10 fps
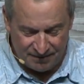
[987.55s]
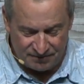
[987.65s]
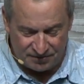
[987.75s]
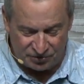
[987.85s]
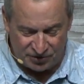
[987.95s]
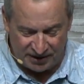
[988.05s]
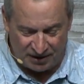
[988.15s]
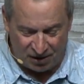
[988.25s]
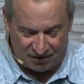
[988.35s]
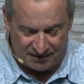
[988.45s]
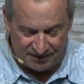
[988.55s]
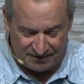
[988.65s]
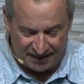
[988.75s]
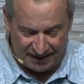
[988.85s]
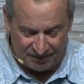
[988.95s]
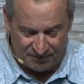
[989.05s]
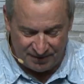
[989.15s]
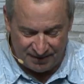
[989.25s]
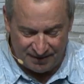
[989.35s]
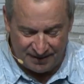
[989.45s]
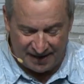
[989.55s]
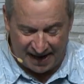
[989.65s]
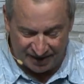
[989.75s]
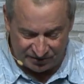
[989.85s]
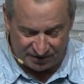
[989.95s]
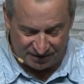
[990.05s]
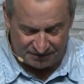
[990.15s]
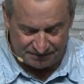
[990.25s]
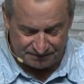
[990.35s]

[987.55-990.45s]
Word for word: So she called his name Asher.